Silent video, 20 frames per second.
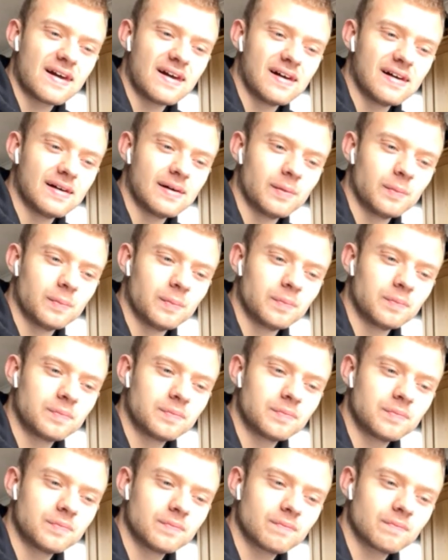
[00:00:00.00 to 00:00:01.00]

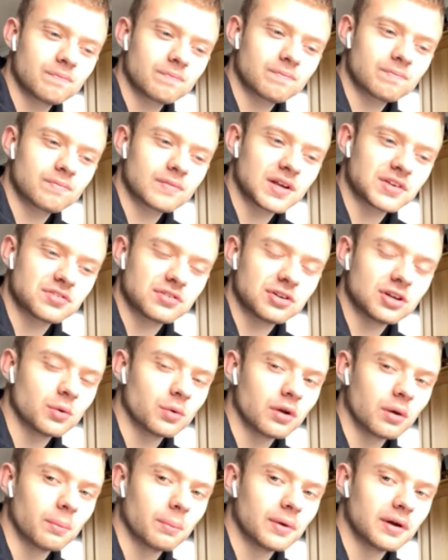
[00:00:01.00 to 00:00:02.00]
That's a
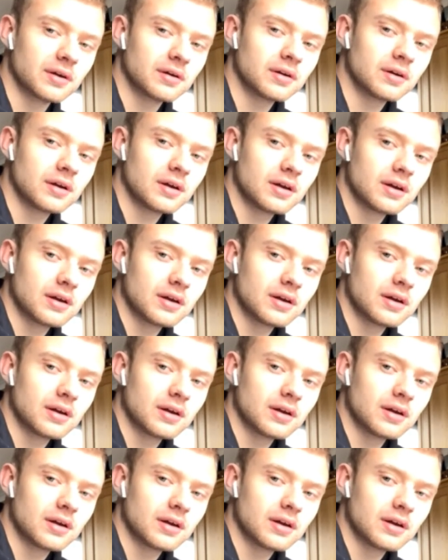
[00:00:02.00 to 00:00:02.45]
new one on me.